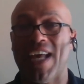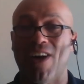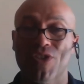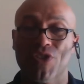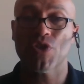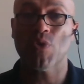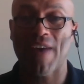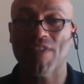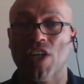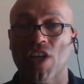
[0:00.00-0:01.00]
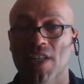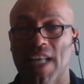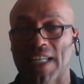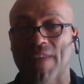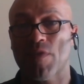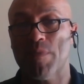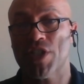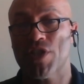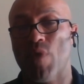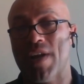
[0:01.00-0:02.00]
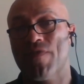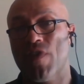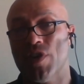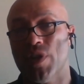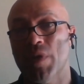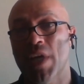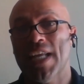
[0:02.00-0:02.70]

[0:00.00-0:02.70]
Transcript: Also, you have the contact information right in front of you.